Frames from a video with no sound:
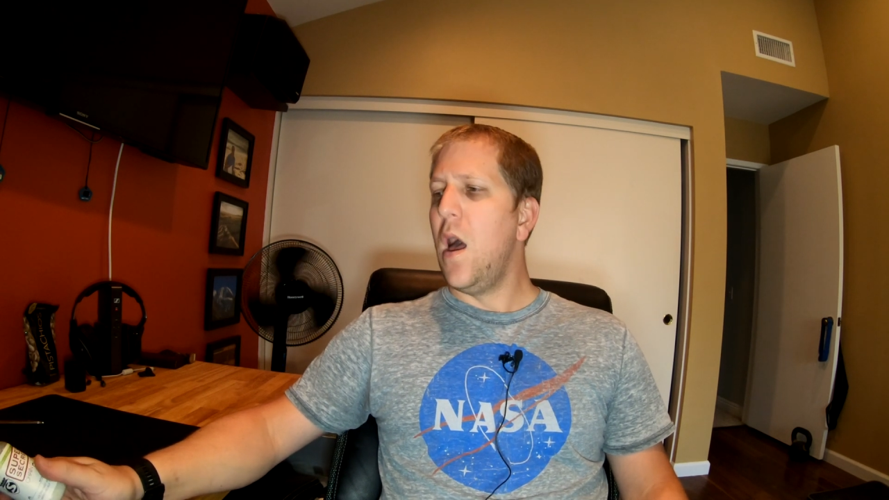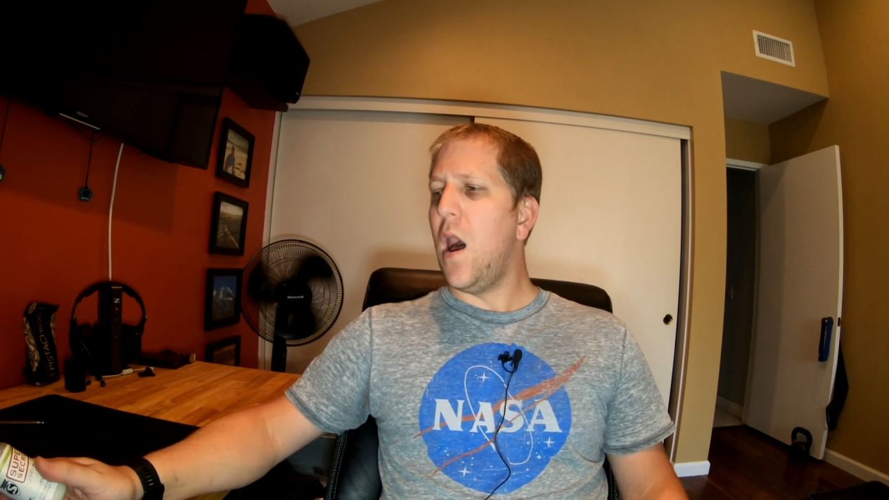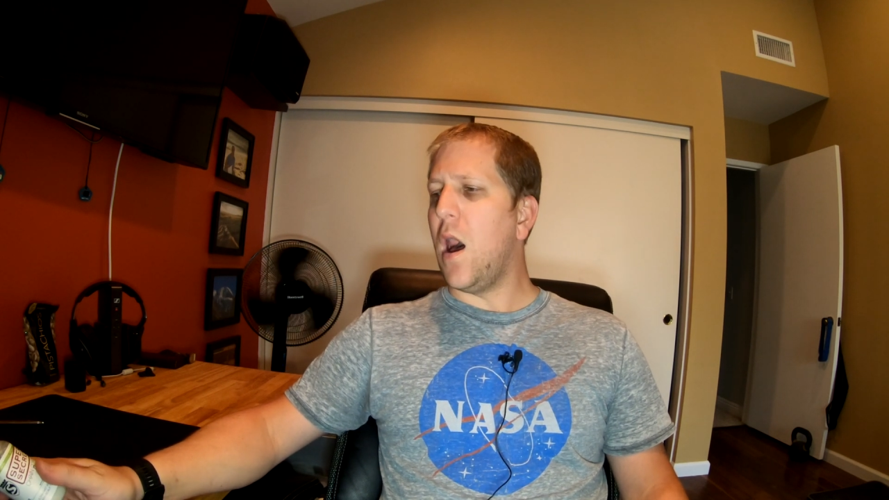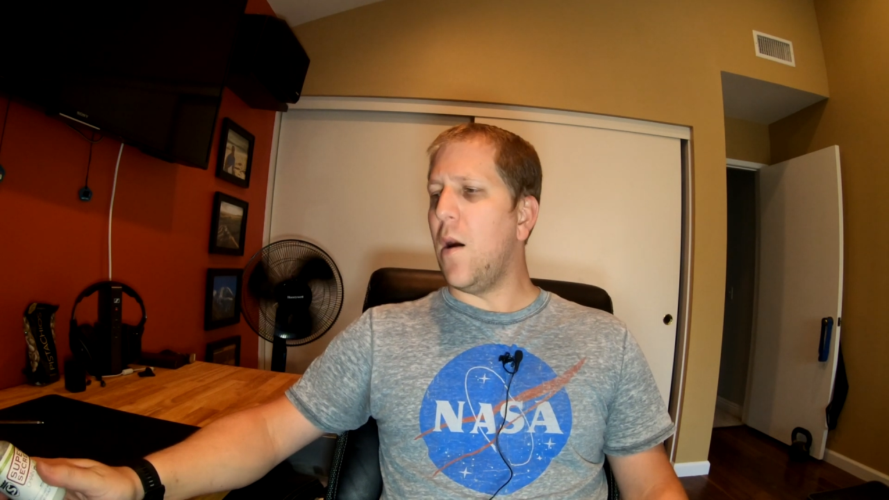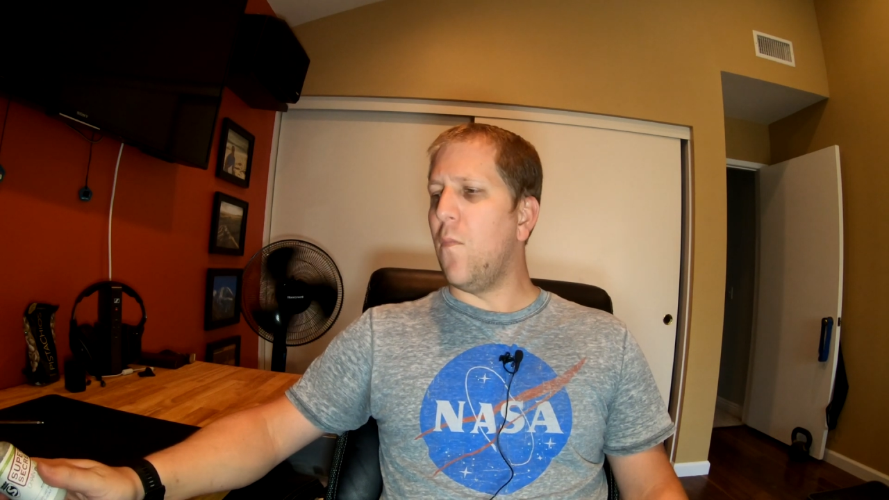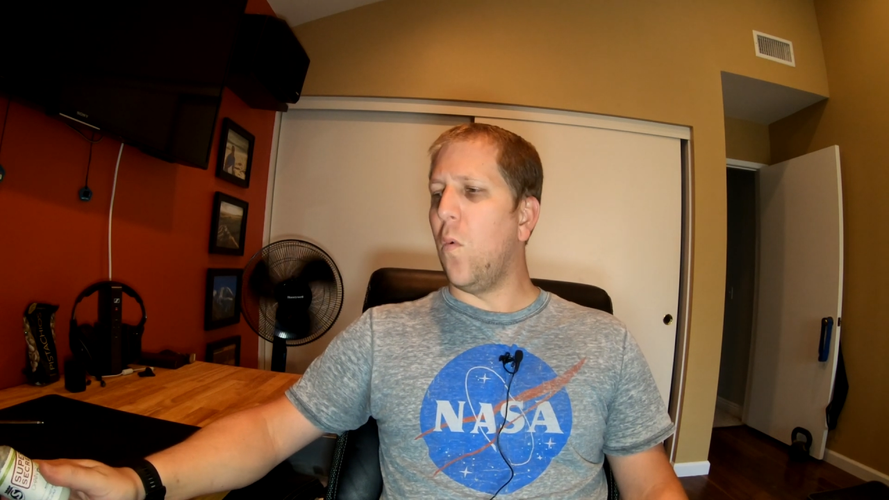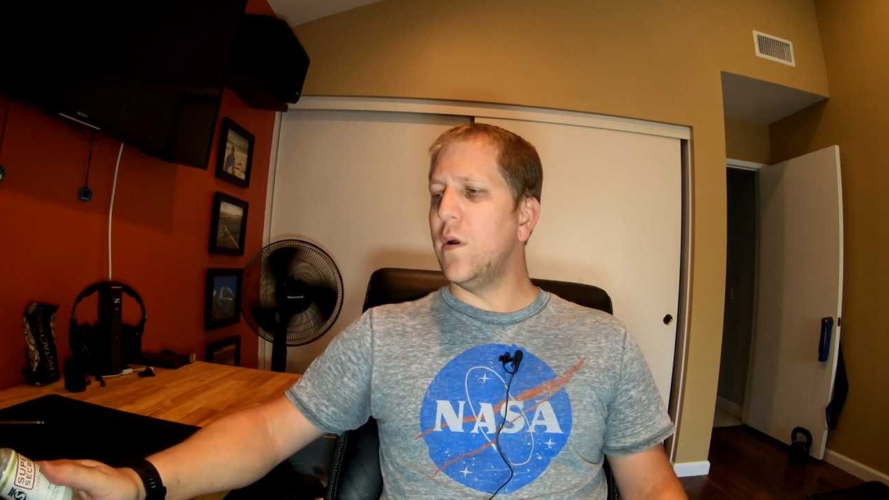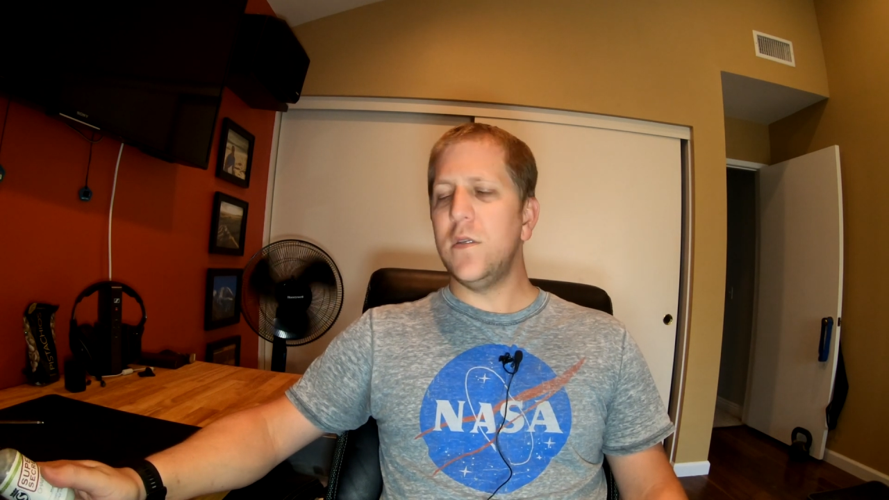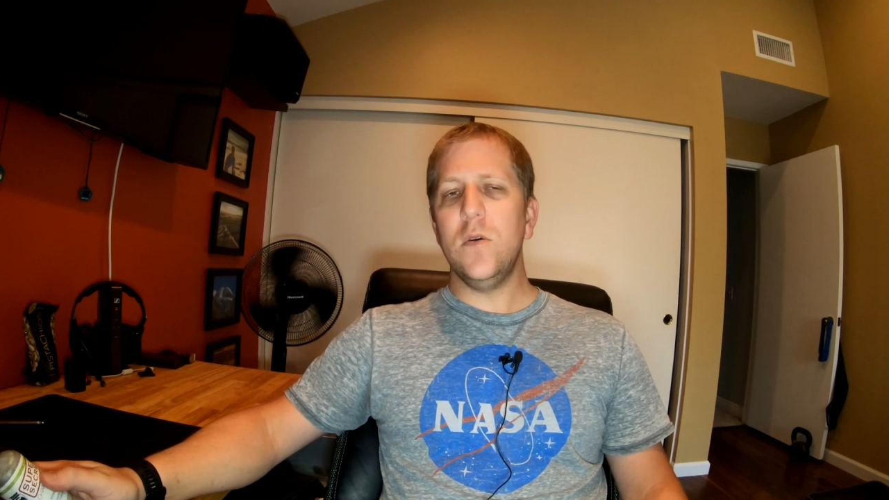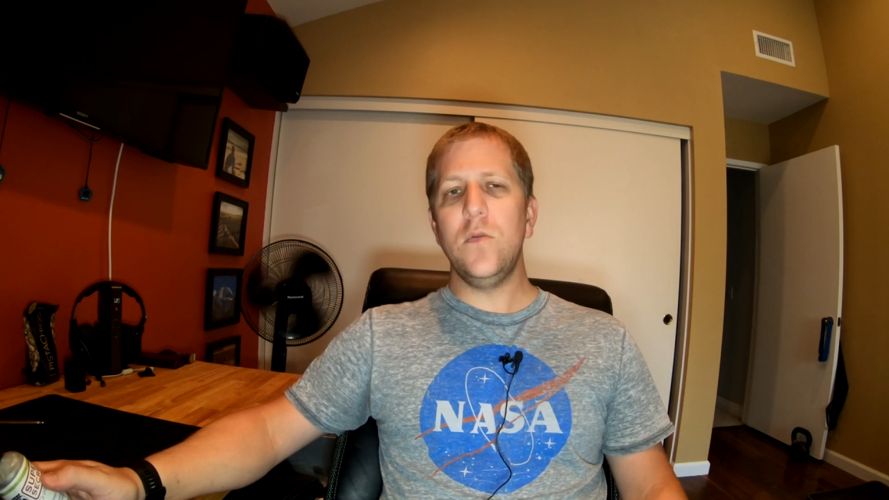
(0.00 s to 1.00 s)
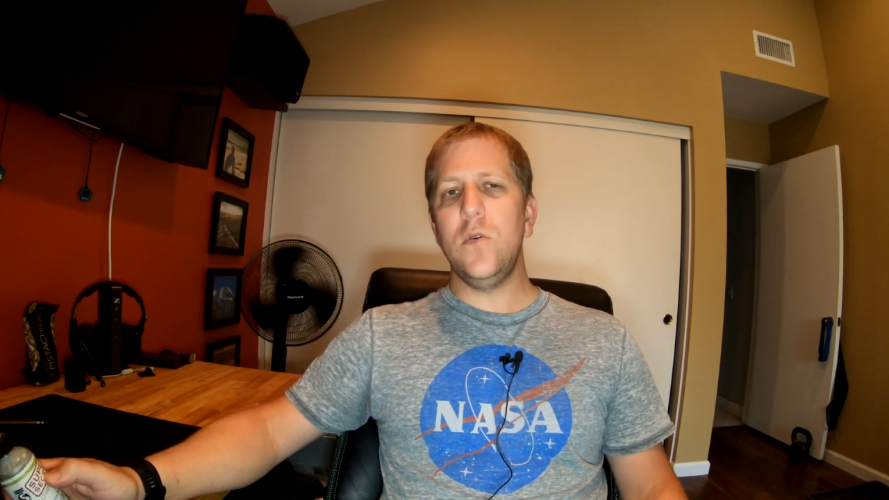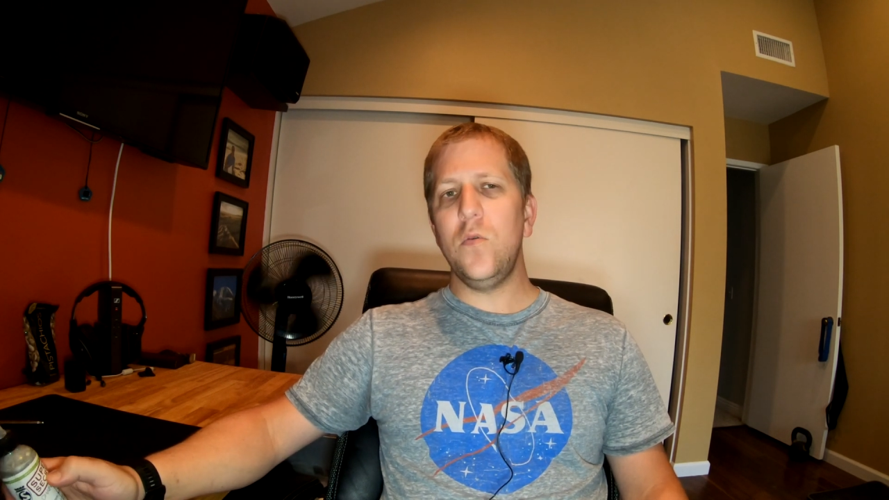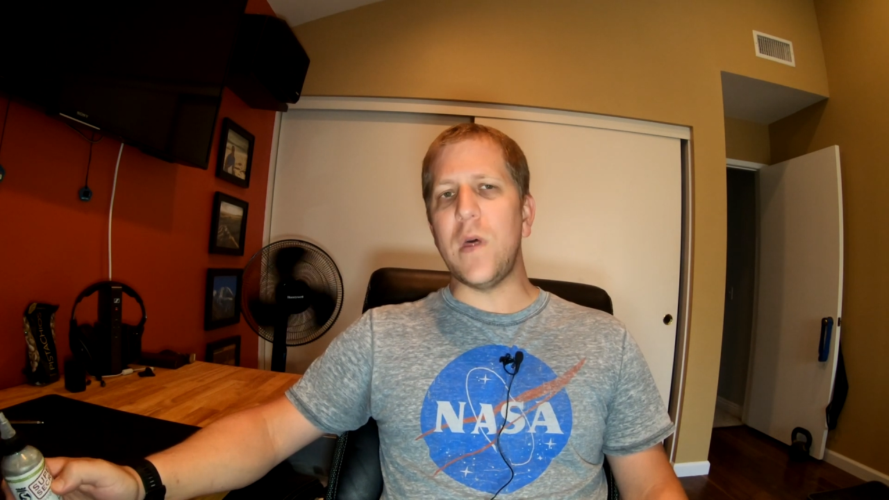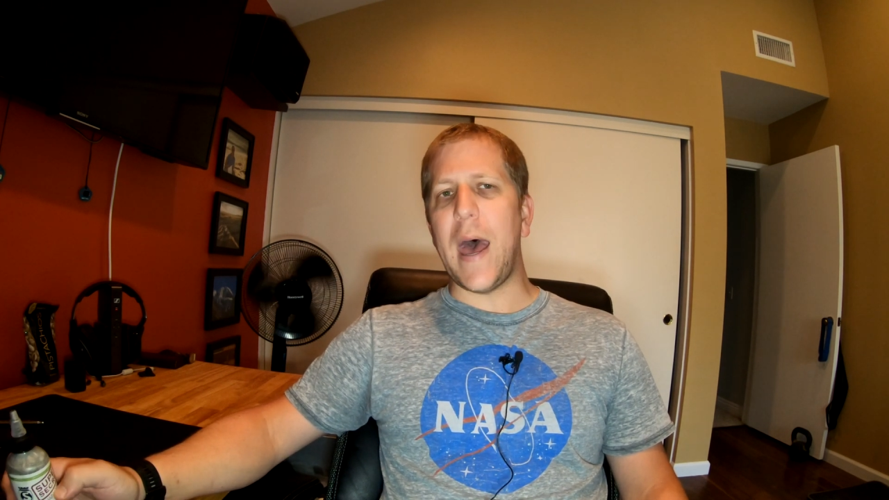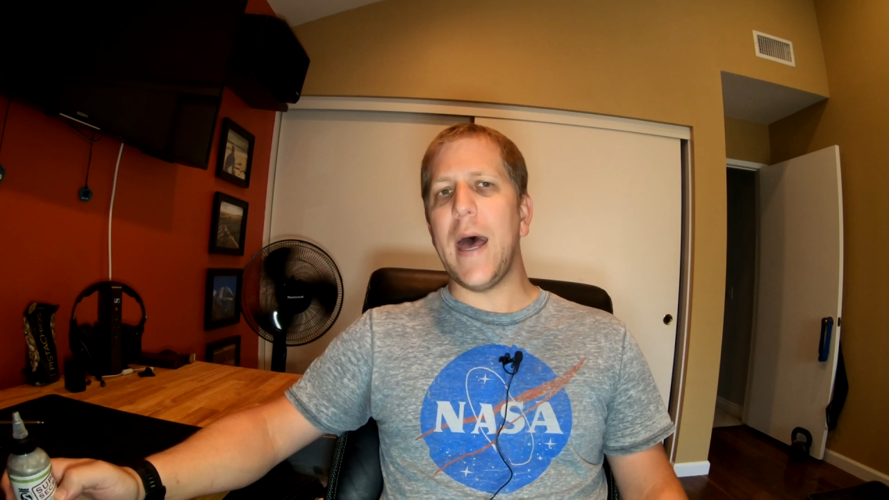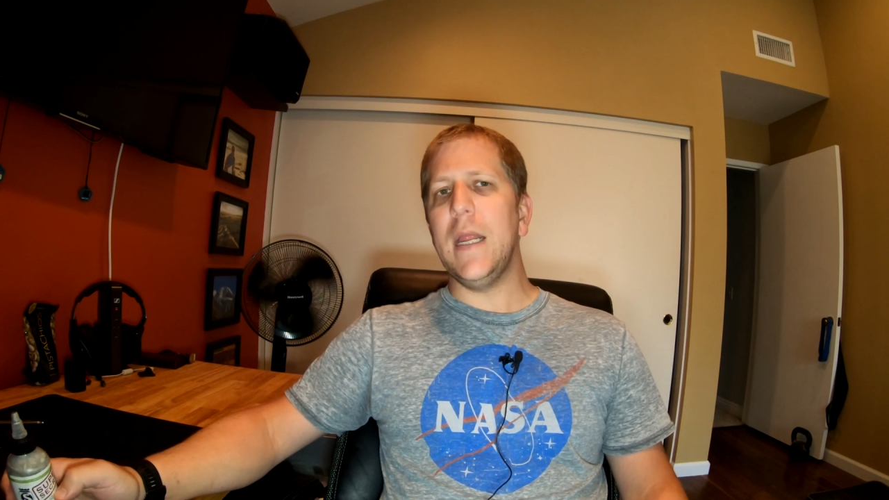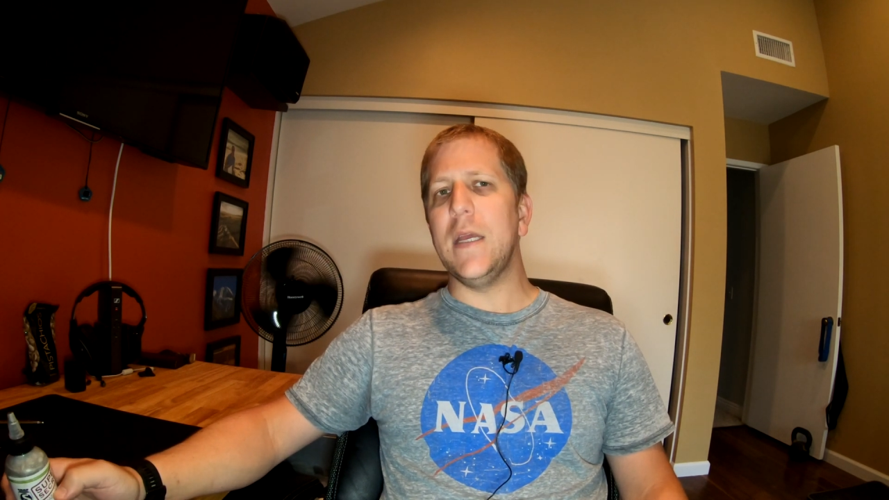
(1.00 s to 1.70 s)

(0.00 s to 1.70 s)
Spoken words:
Once you do that,